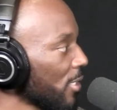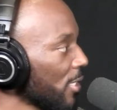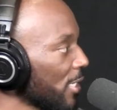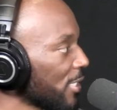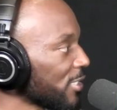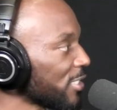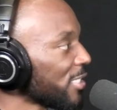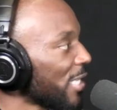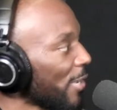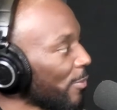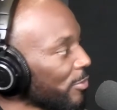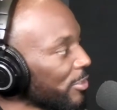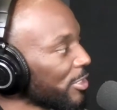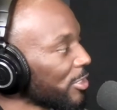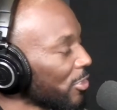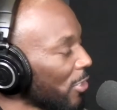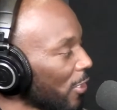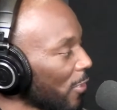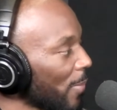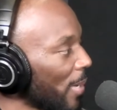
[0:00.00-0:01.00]
It's just like we
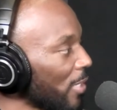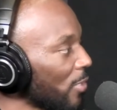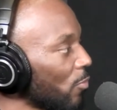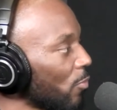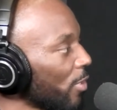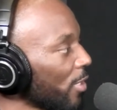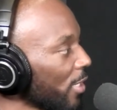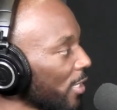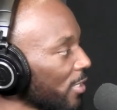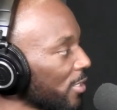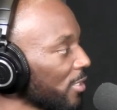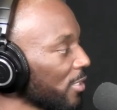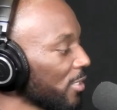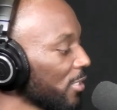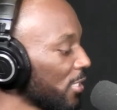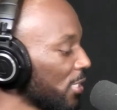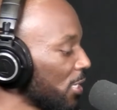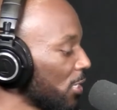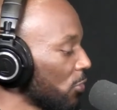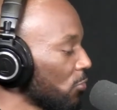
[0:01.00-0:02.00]
just talking about the work ethic.
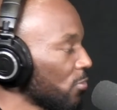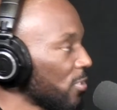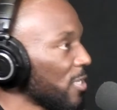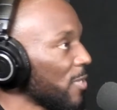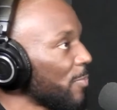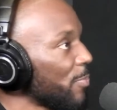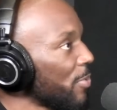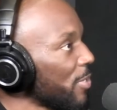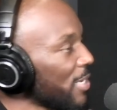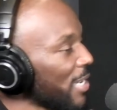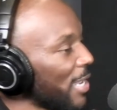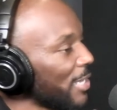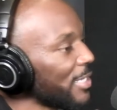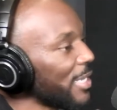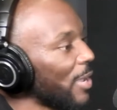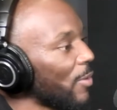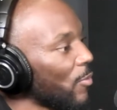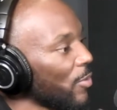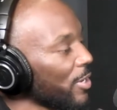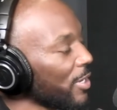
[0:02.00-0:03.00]
You keep putting out
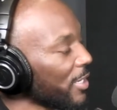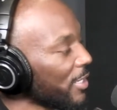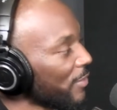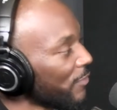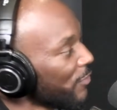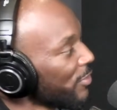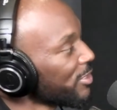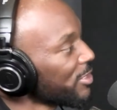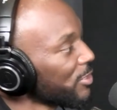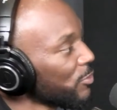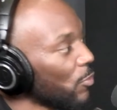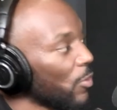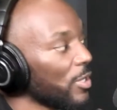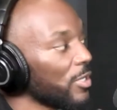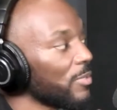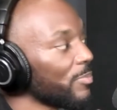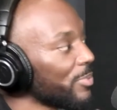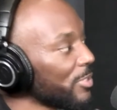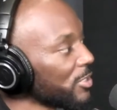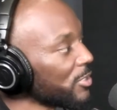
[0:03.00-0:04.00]
that work and eventually one
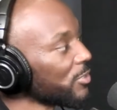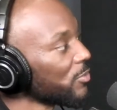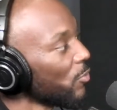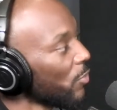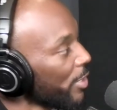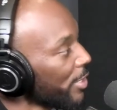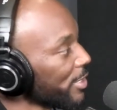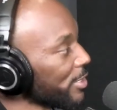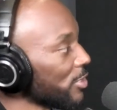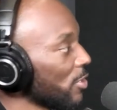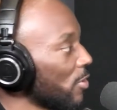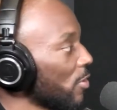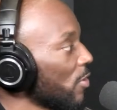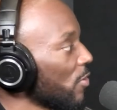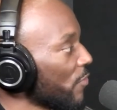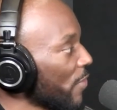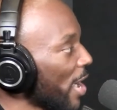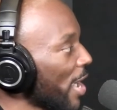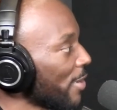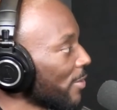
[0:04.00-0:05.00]
of them pieces of work is going to
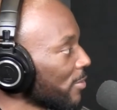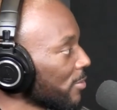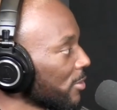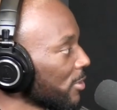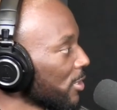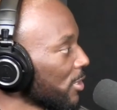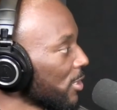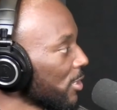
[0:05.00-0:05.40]
go viral.